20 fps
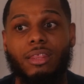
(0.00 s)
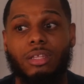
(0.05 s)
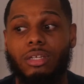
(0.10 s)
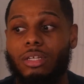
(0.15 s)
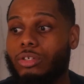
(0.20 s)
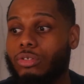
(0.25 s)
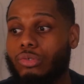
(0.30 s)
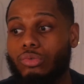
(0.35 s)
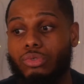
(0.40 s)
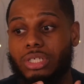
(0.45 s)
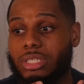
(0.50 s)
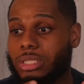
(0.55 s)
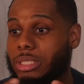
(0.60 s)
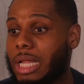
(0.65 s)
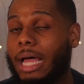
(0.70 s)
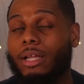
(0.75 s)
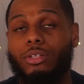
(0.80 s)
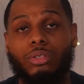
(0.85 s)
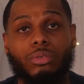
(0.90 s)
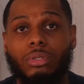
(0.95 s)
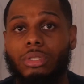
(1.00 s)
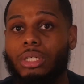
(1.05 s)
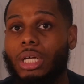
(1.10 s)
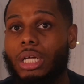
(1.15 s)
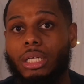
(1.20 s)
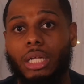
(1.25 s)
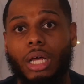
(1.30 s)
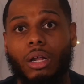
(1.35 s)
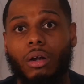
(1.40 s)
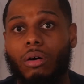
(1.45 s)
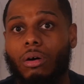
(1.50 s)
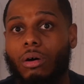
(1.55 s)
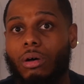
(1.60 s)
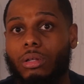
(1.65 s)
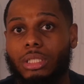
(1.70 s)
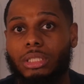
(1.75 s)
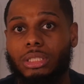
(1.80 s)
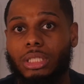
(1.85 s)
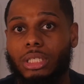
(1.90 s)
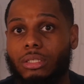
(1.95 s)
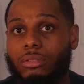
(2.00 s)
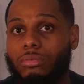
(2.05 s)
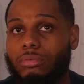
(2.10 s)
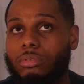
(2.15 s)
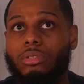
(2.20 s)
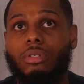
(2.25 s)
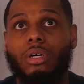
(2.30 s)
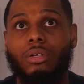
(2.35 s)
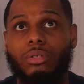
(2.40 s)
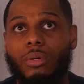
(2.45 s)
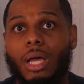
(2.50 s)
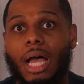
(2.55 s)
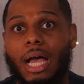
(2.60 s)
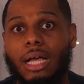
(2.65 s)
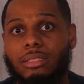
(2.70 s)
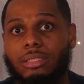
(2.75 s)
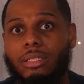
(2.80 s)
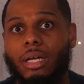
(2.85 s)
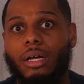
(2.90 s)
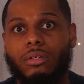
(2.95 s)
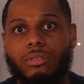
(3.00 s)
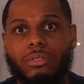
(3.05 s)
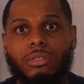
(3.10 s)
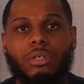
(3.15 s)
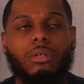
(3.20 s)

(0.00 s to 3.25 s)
rather than you just not doing nothing at all and then, you ask